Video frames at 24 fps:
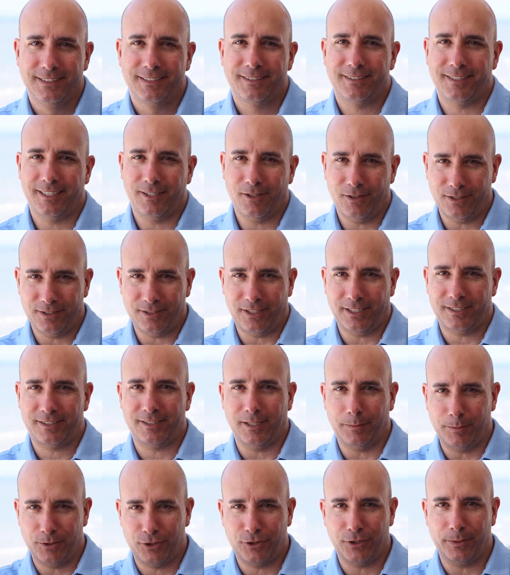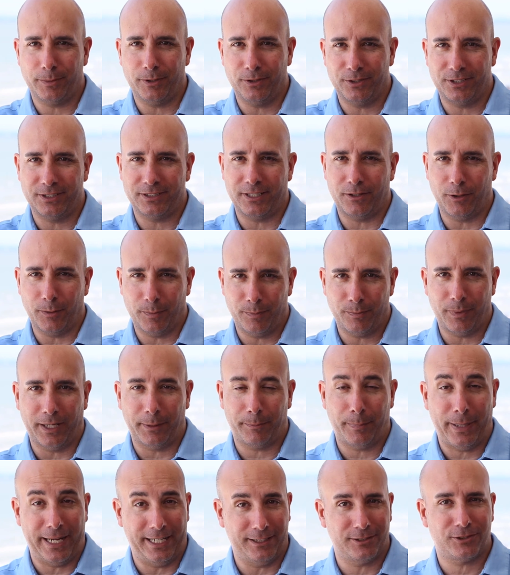So he's like sub-distributors, these other
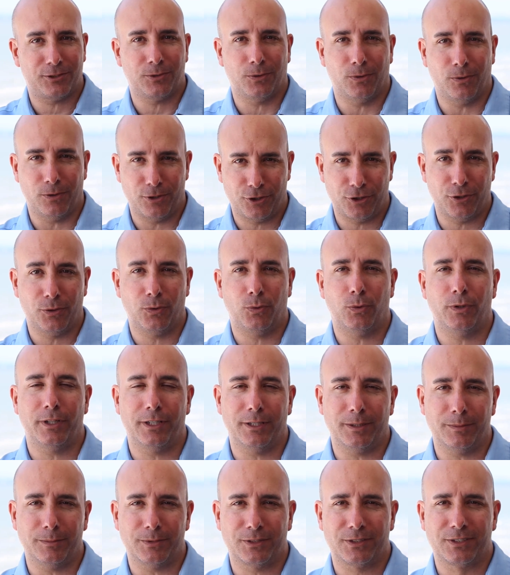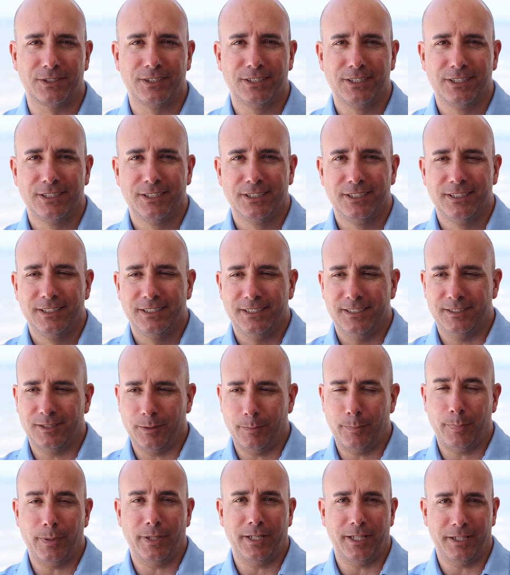like paint stores. Sherwin-Williams is a
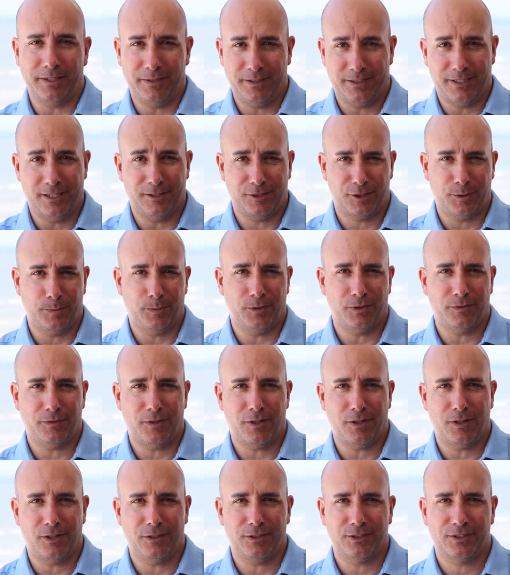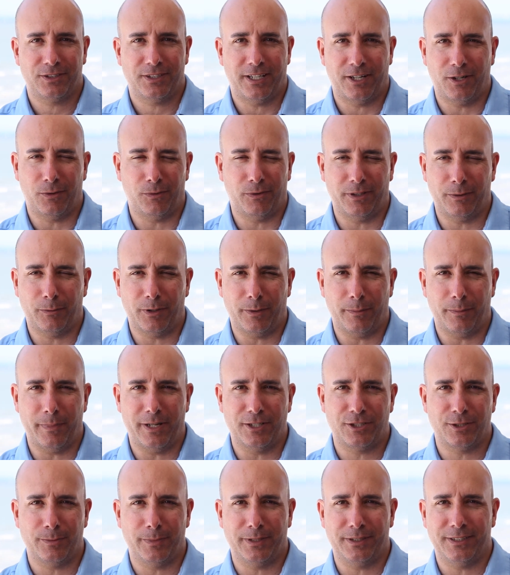big customer of ours. I don't really want to
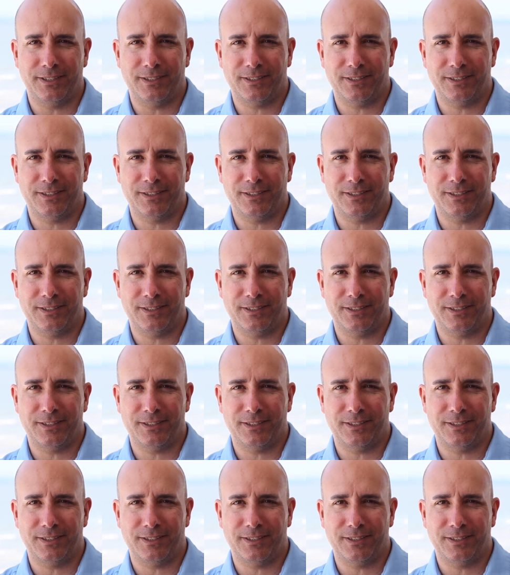mention them in